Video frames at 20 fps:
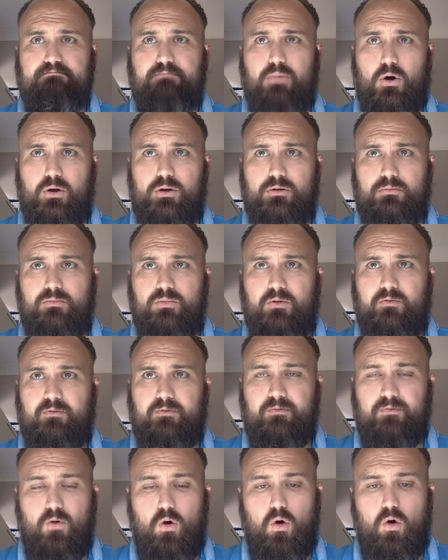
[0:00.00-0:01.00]
Point number
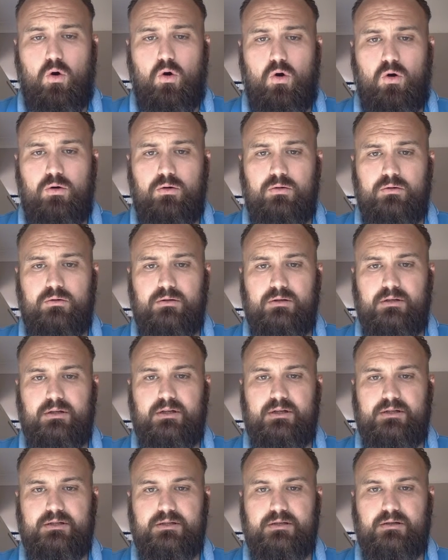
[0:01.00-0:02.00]
4, you
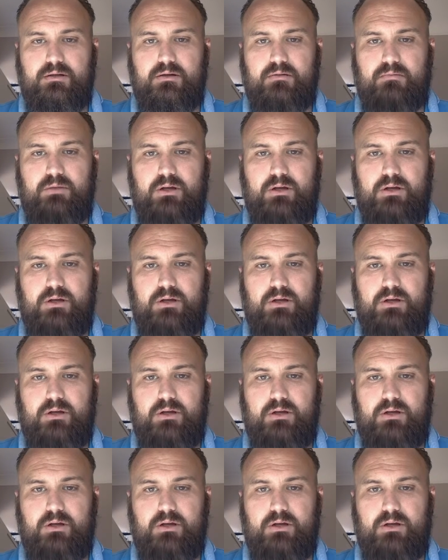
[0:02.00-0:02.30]
need to